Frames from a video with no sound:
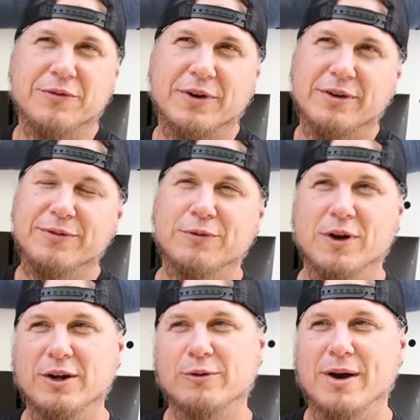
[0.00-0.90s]
In the very
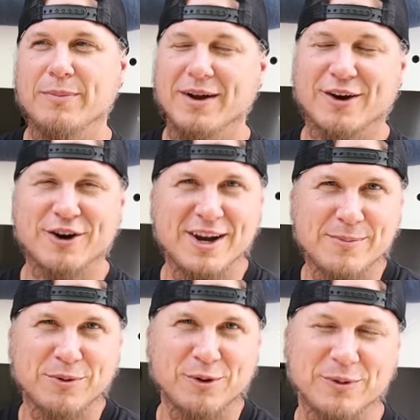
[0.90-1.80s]
front, right by our
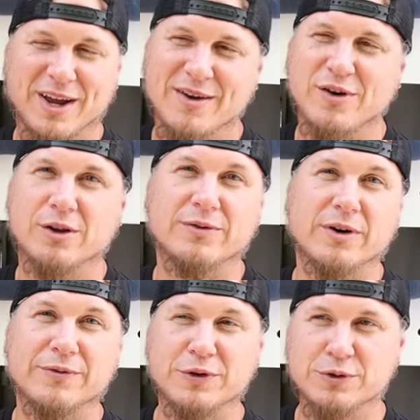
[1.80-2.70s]
hamper, we have all of
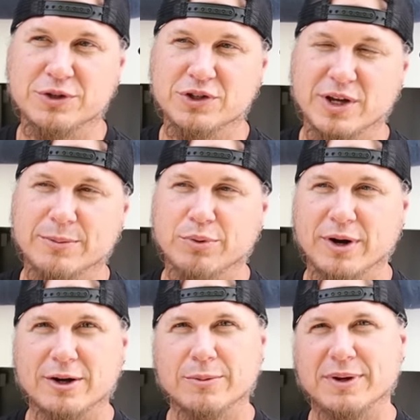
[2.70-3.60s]
our fuses and
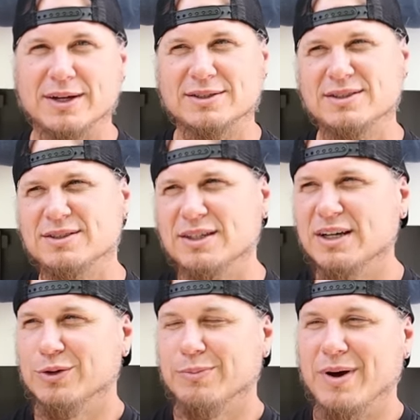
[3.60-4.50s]
breaker boxes.
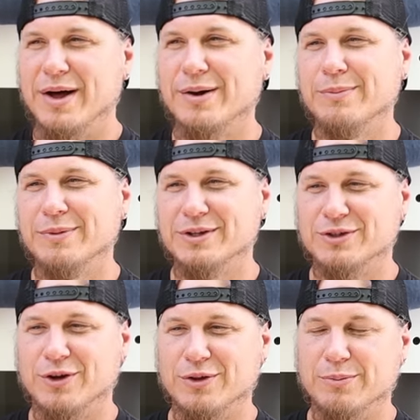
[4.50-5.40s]
So the bottom is
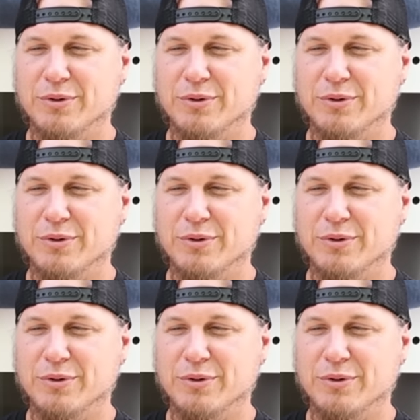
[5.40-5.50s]
all the